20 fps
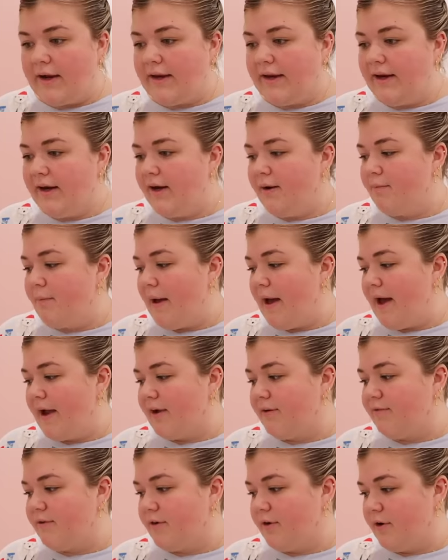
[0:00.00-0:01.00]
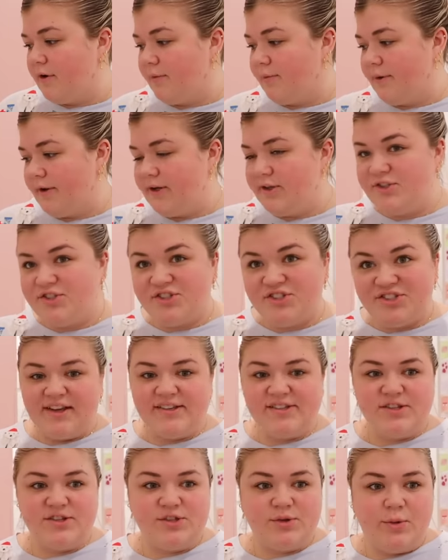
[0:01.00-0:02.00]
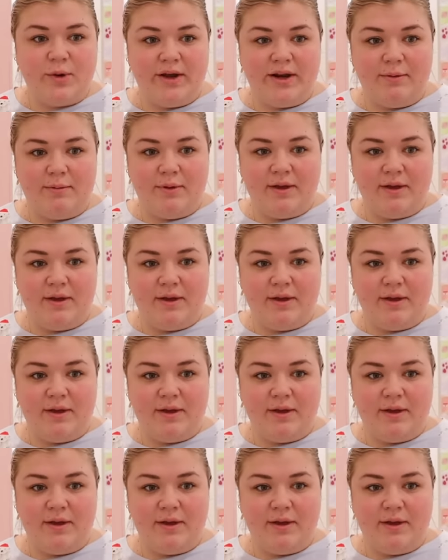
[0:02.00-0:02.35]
I needed a bag for garbage because there's quite a